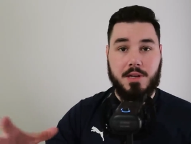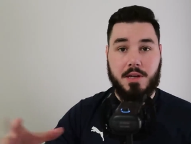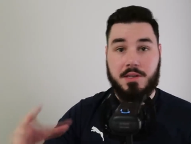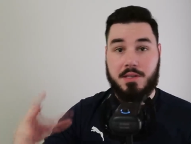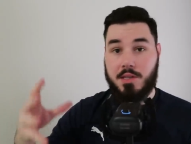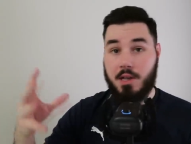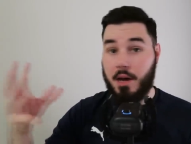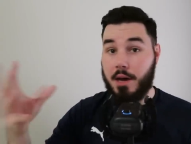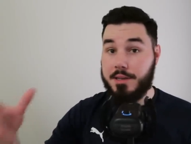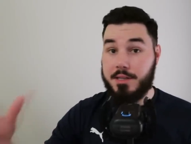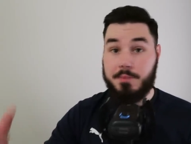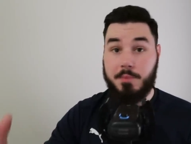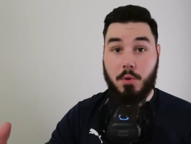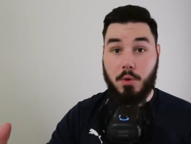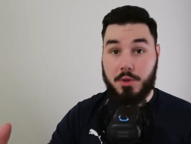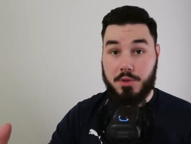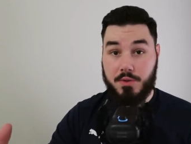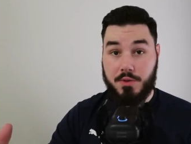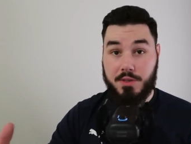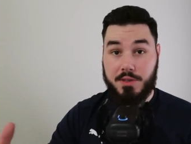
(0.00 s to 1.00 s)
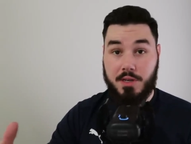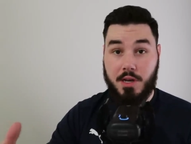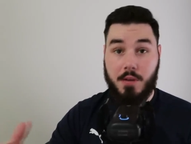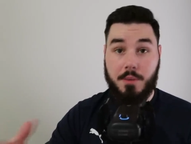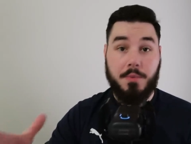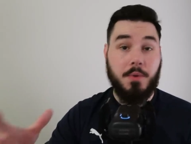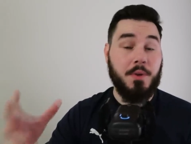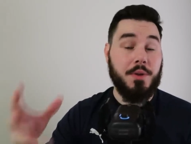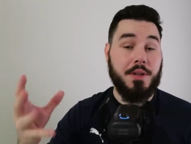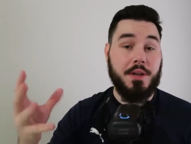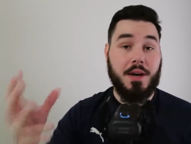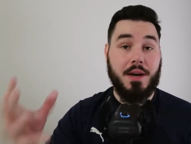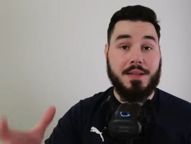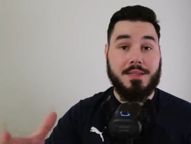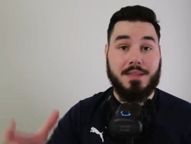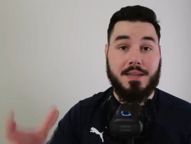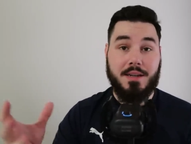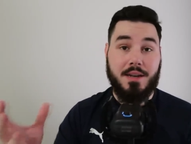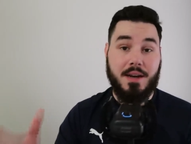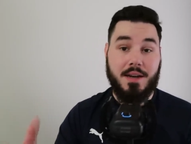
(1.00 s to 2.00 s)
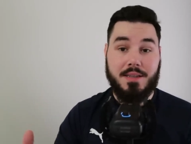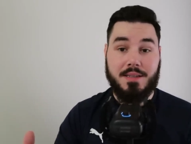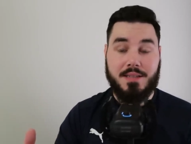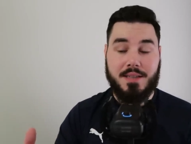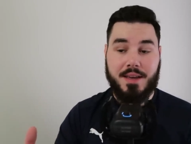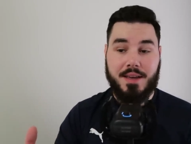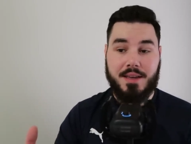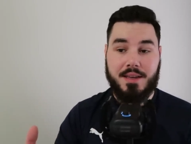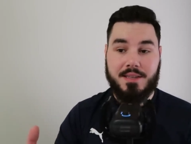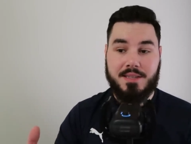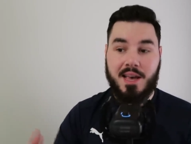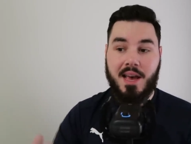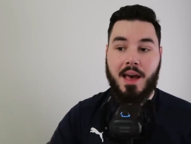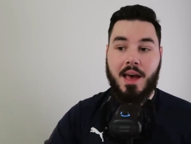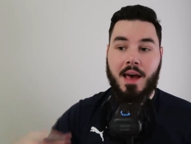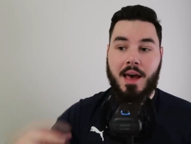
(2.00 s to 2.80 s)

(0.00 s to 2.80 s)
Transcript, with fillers: like Sky Sports, for example, in the 1990s,